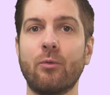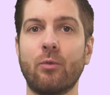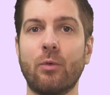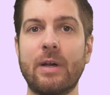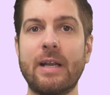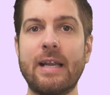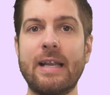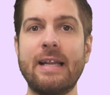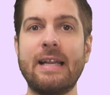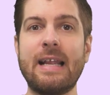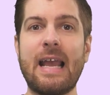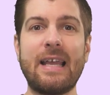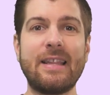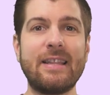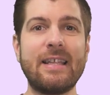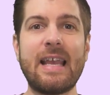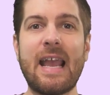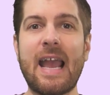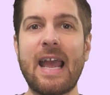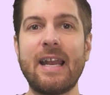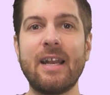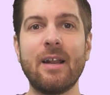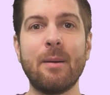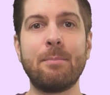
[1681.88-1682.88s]
to read and
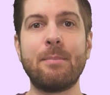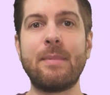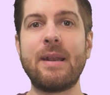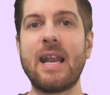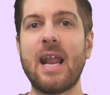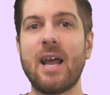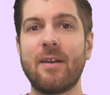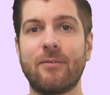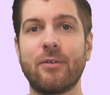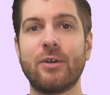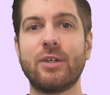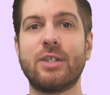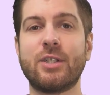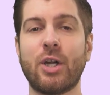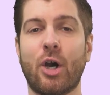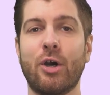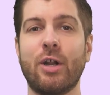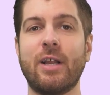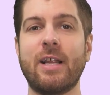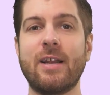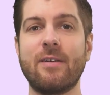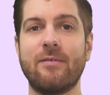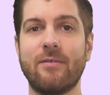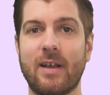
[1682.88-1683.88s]
they end up never
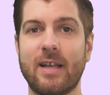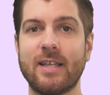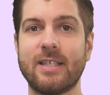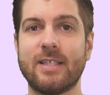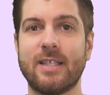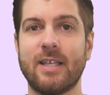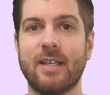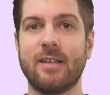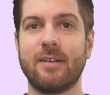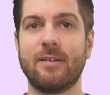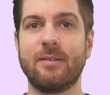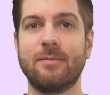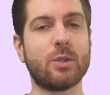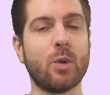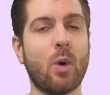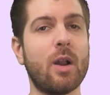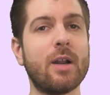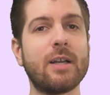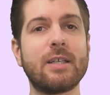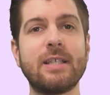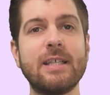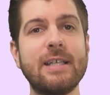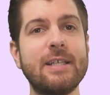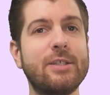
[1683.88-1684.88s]
starting investing. So
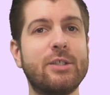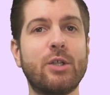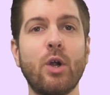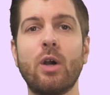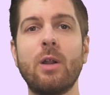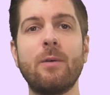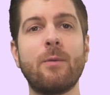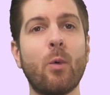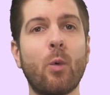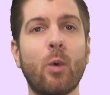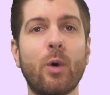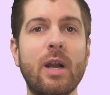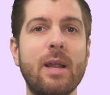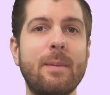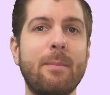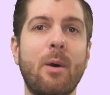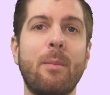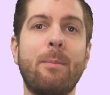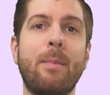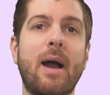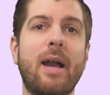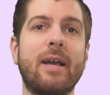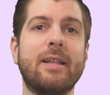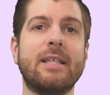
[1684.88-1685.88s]
honestly, don't even worry
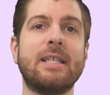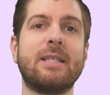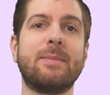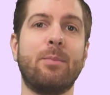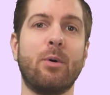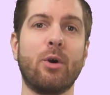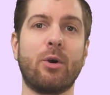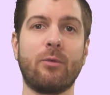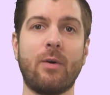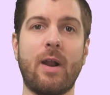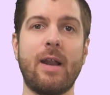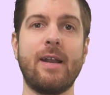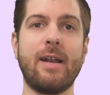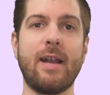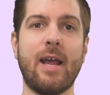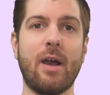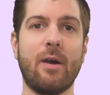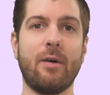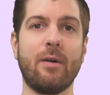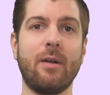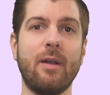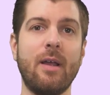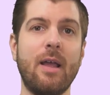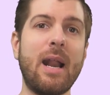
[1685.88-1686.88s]
about buying this book right now.